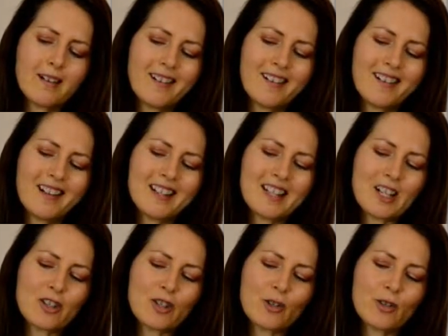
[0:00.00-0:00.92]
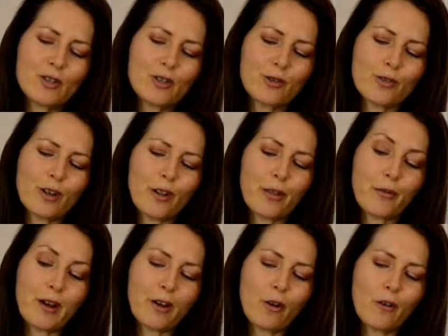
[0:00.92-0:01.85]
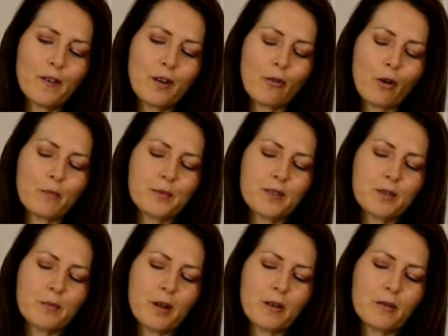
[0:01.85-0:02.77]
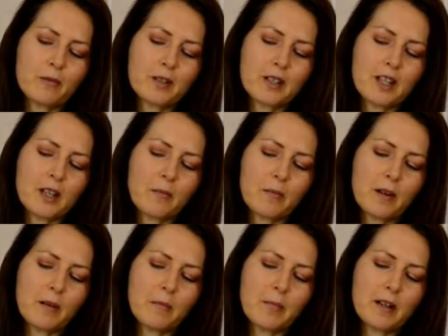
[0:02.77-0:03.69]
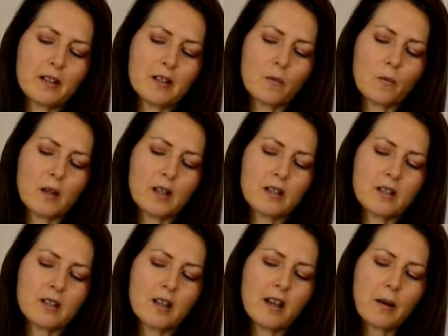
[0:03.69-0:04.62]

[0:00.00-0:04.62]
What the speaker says: and it's actually used throughout coffee crops as well to keep bugs and weeds.